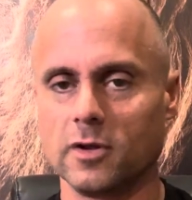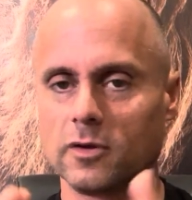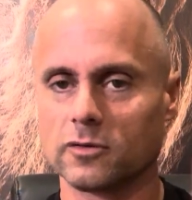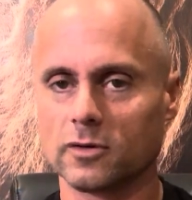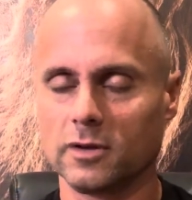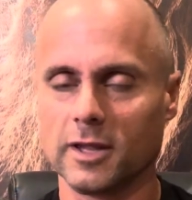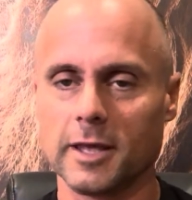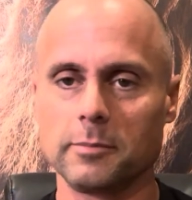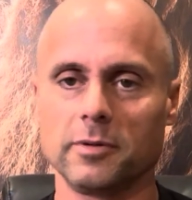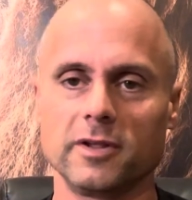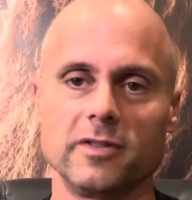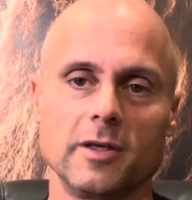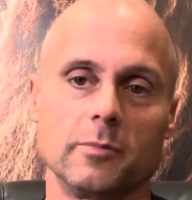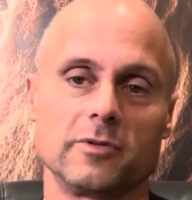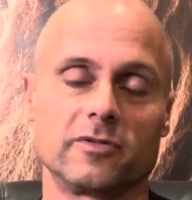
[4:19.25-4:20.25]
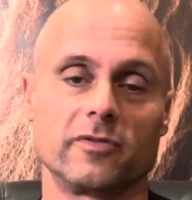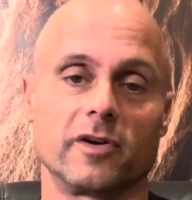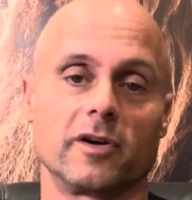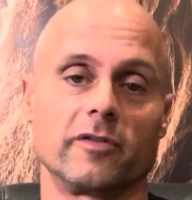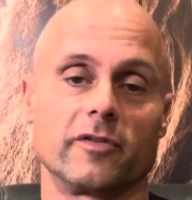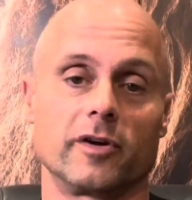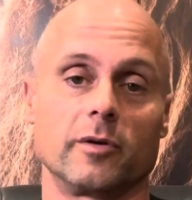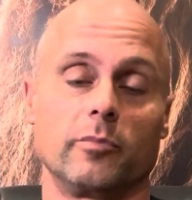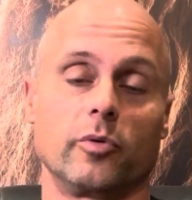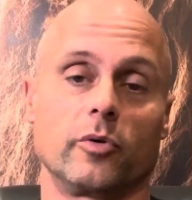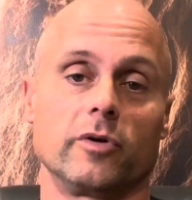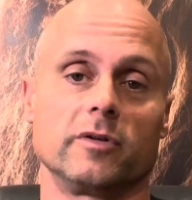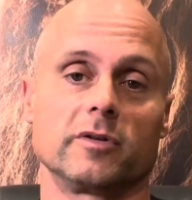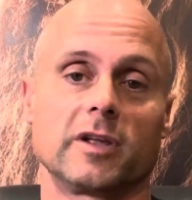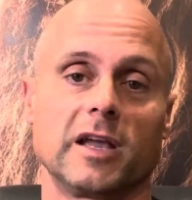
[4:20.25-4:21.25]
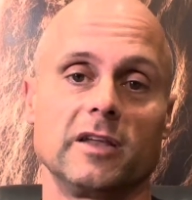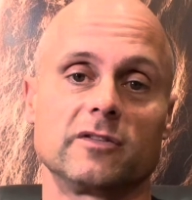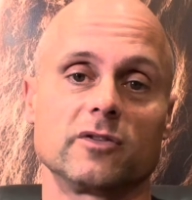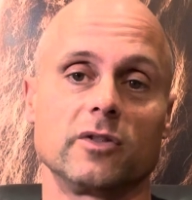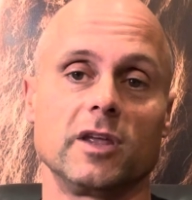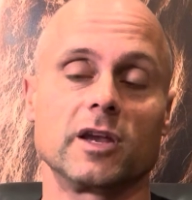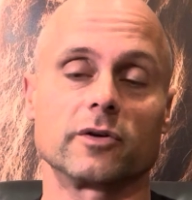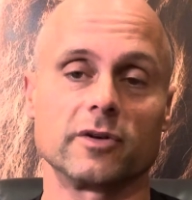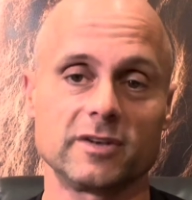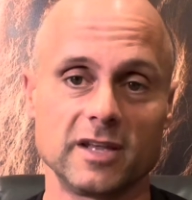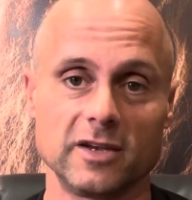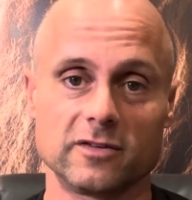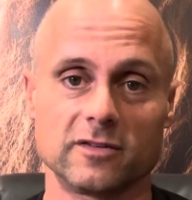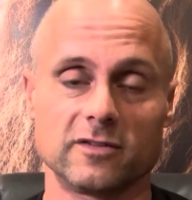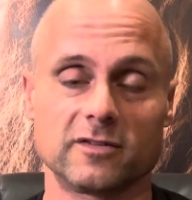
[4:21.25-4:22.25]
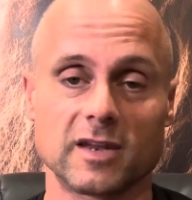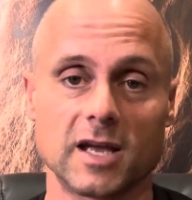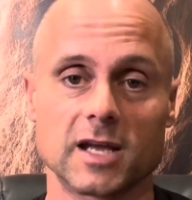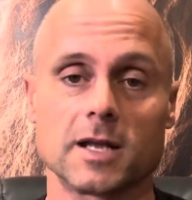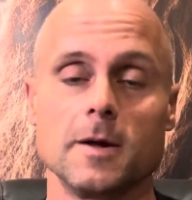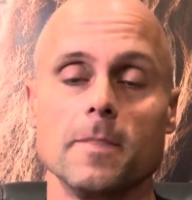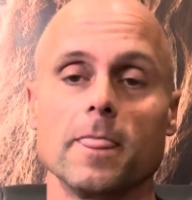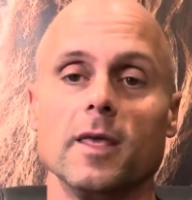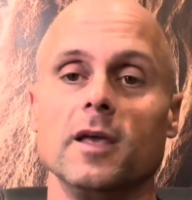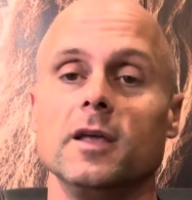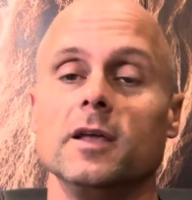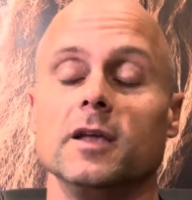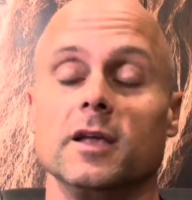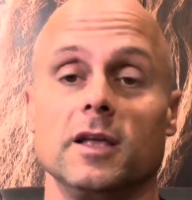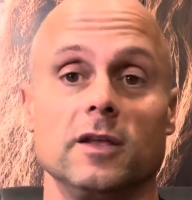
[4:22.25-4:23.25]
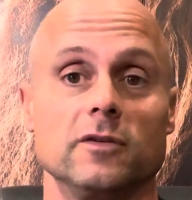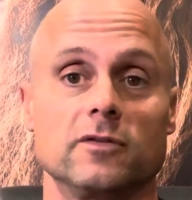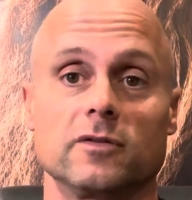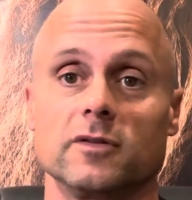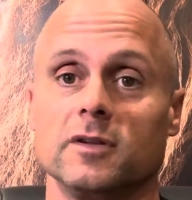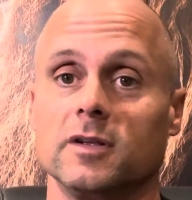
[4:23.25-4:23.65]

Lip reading: So labeling them is very, very important. Okay, so the irritation stack is